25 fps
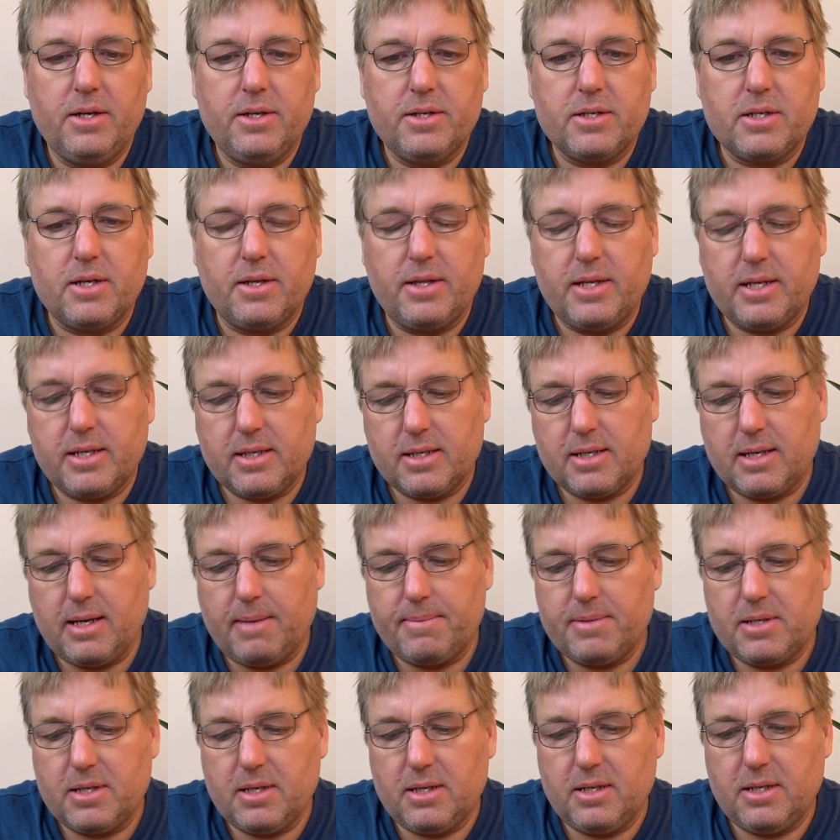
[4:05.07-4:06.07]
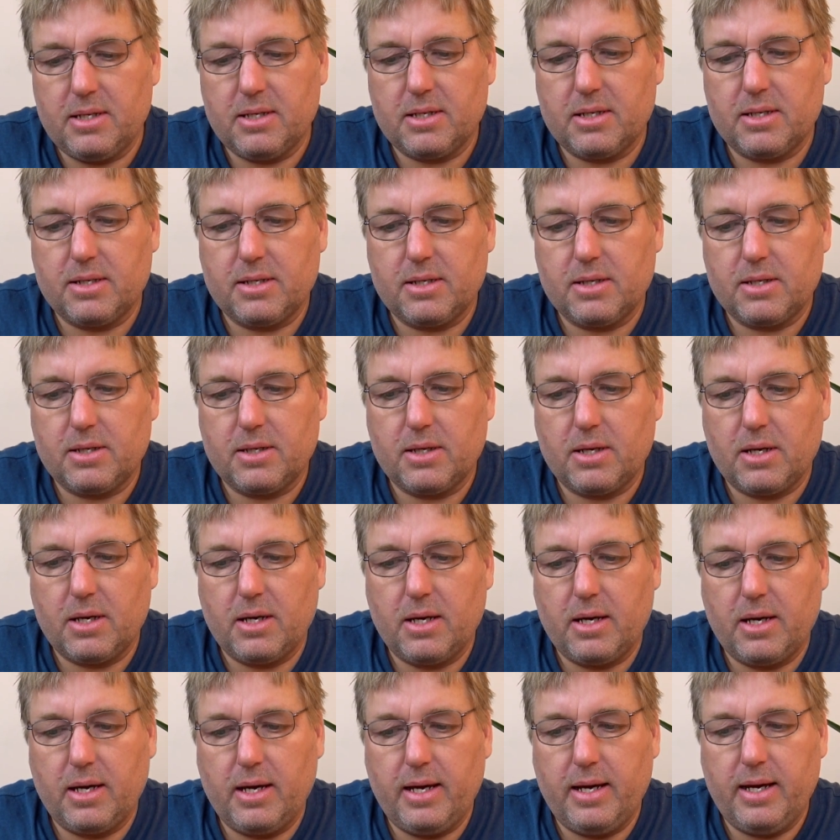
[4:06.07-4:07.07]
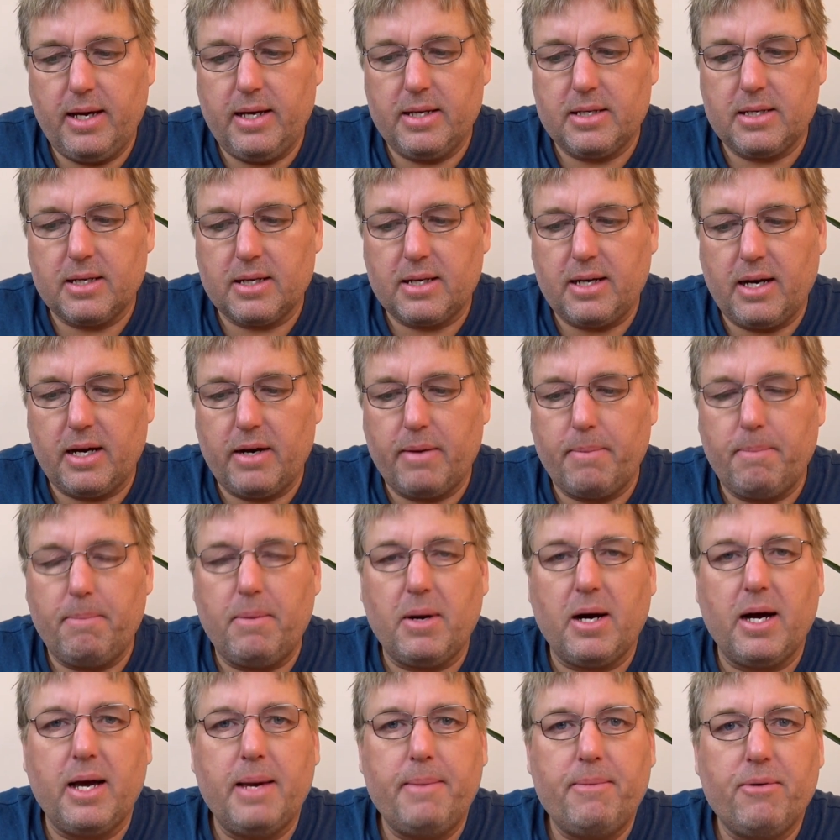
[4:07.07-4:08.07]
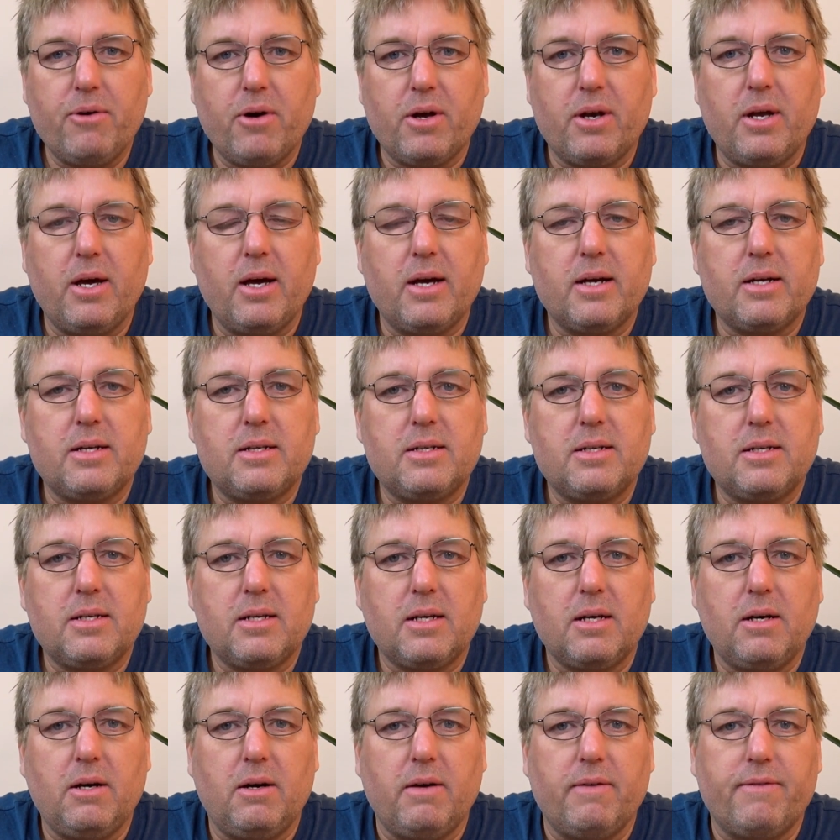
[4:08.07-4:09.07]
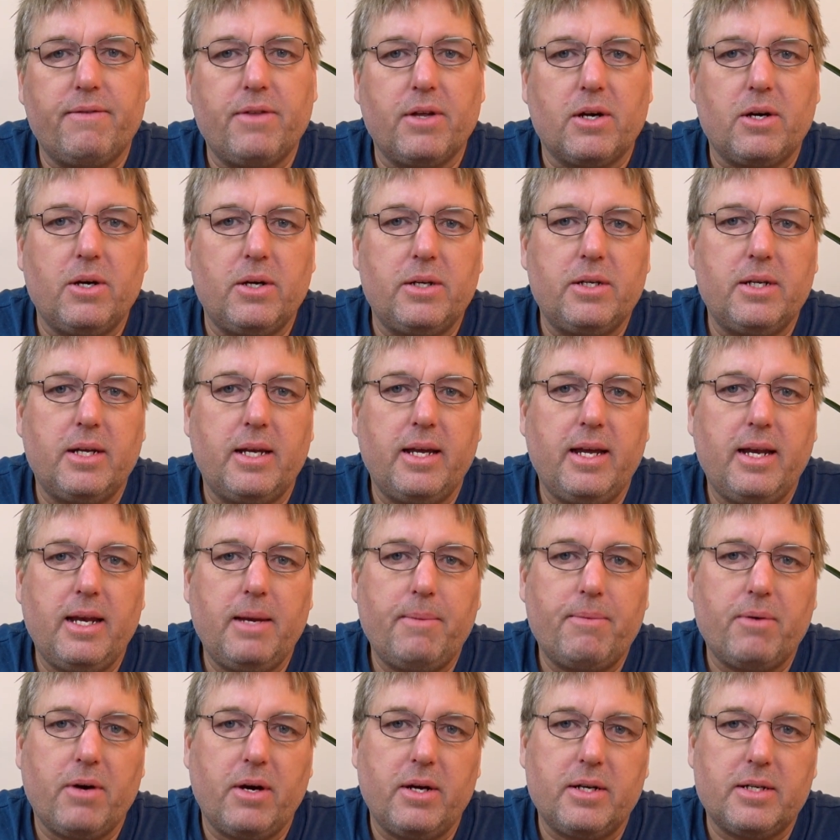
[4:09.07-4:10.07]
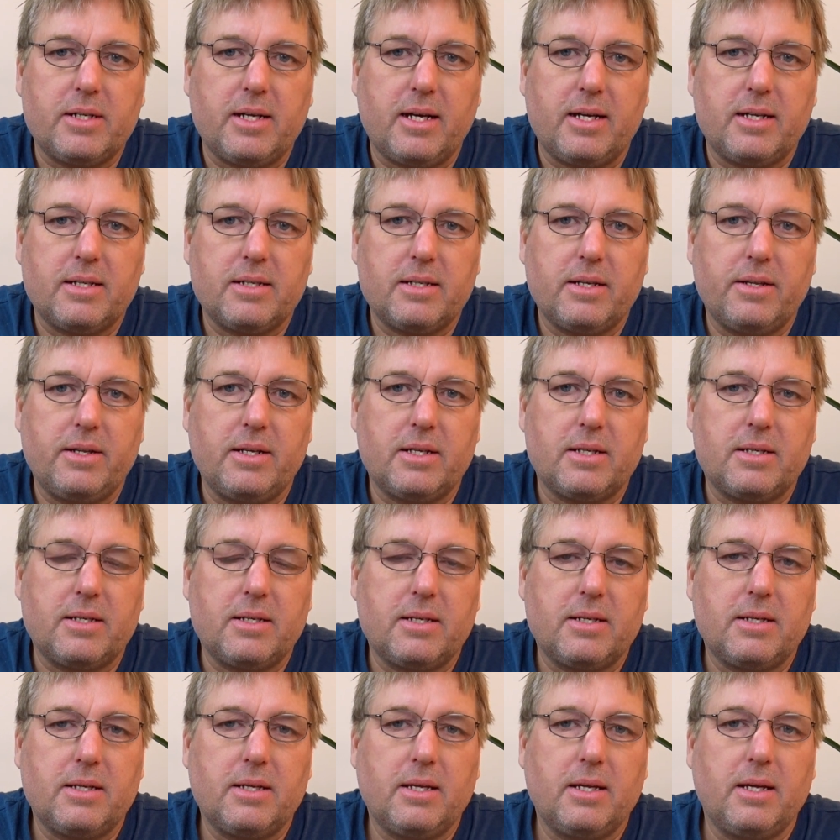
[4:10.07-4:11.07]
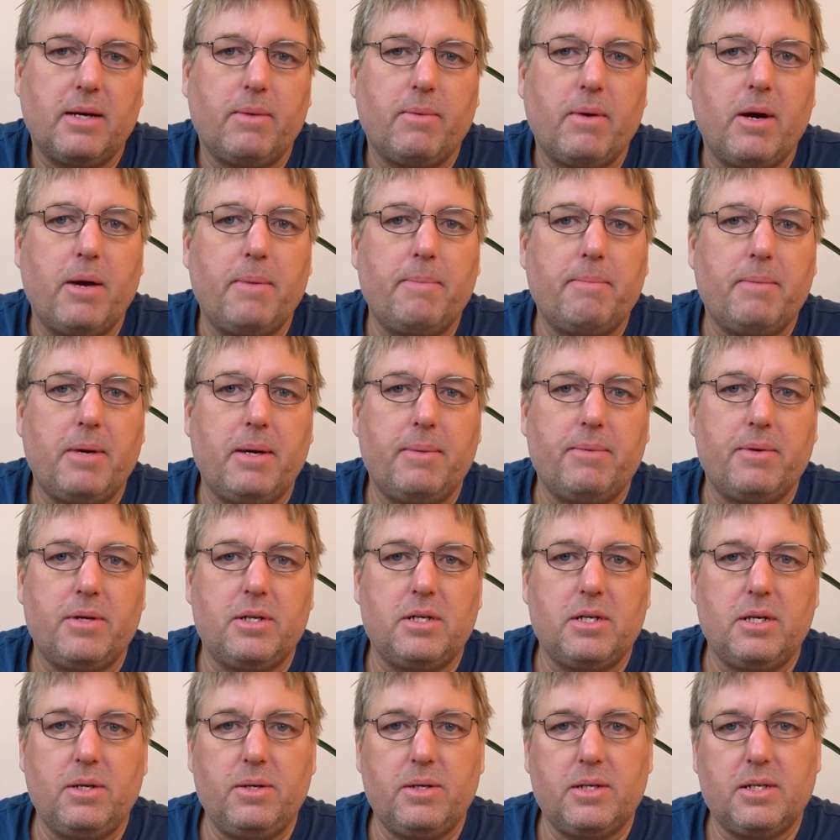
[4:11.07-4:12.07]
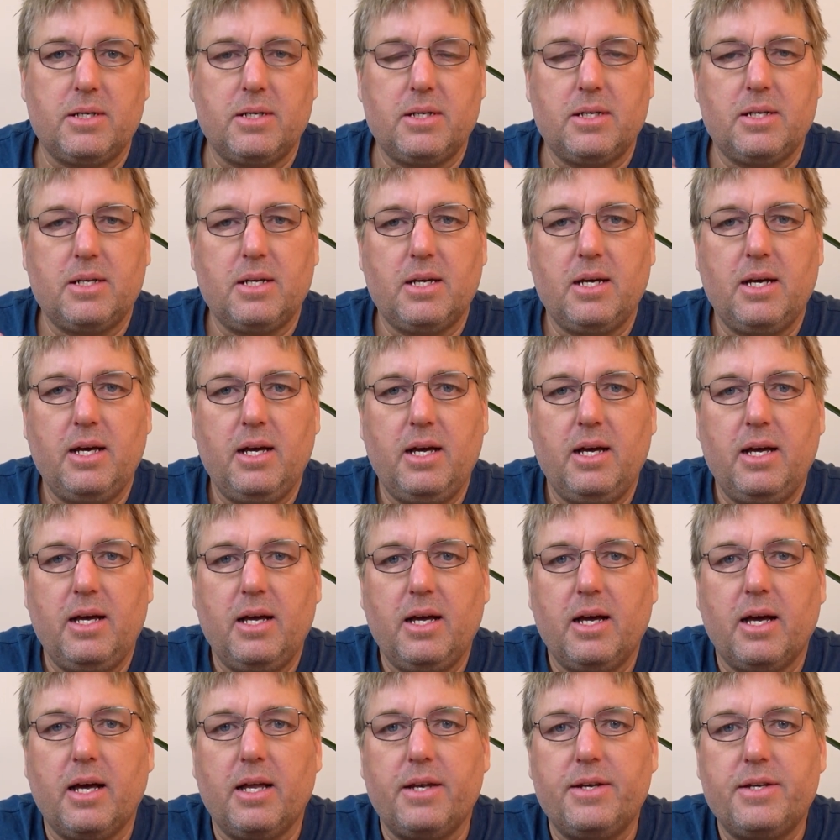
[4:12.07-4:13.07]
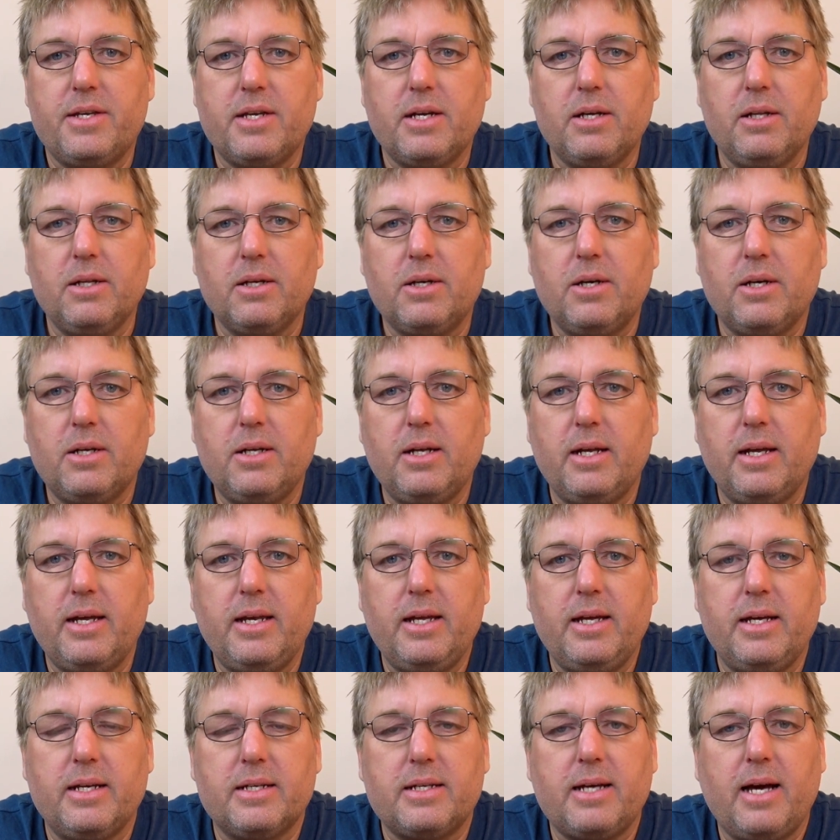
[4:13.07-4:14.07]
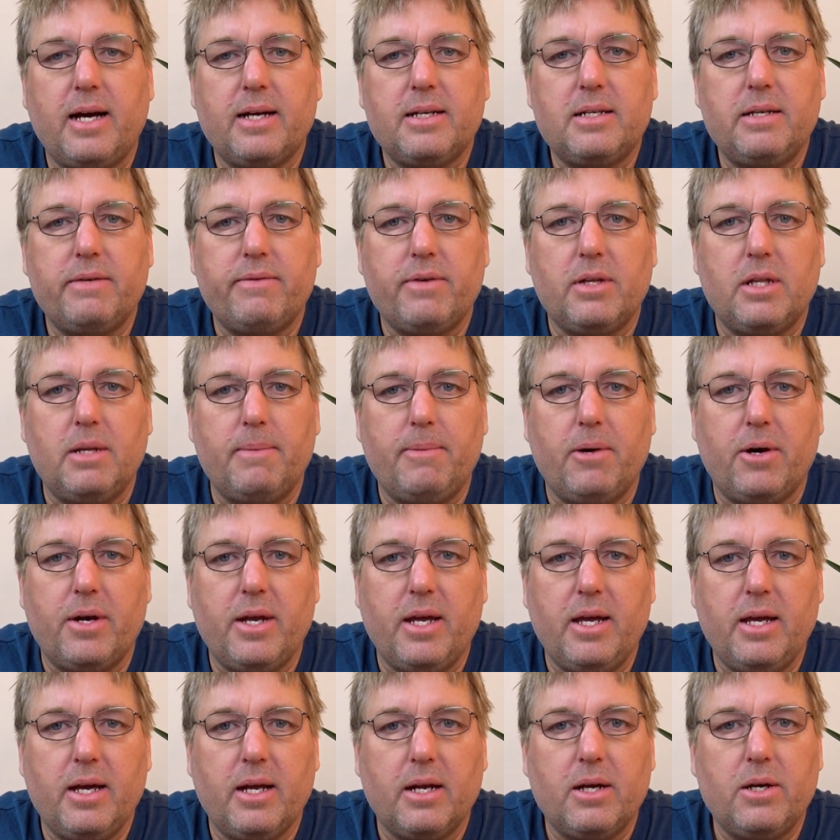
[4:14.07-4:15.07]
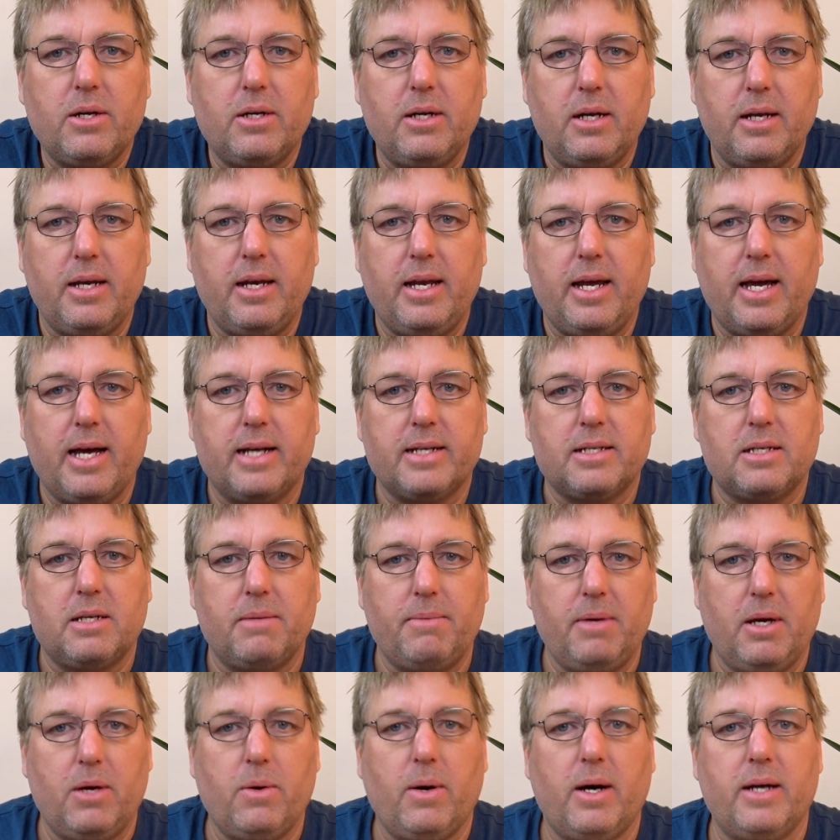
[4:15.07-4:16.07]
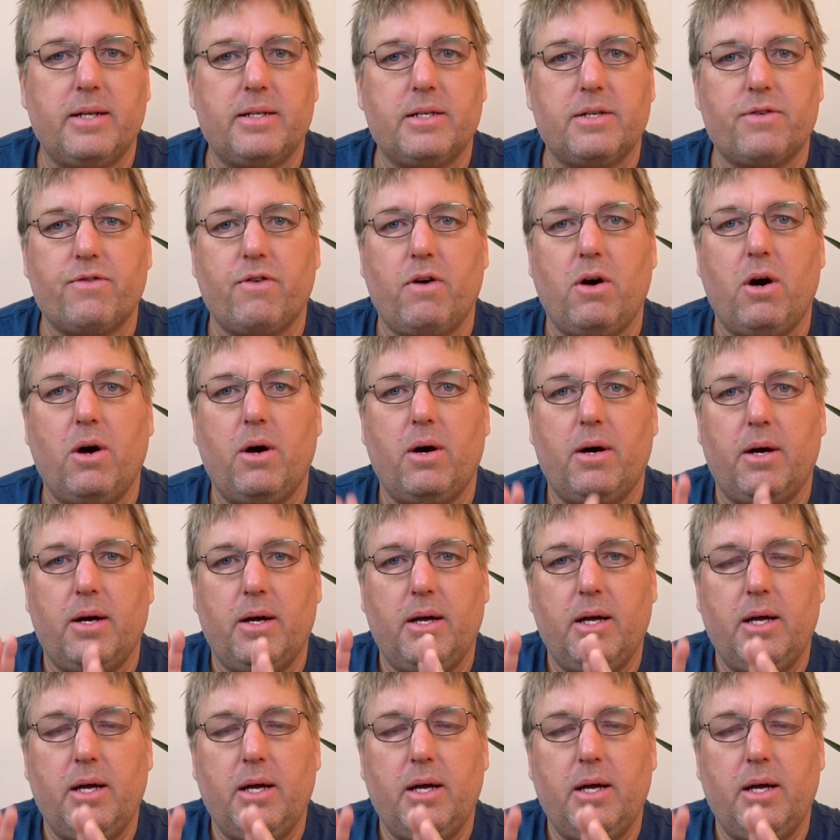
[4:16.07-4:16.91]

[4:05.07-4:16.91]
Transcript: So this substance is a kind of byproduct of the Kundalini process. So it won't be produced until Kundalini is active in the body, and Kundalini has to be quite strong.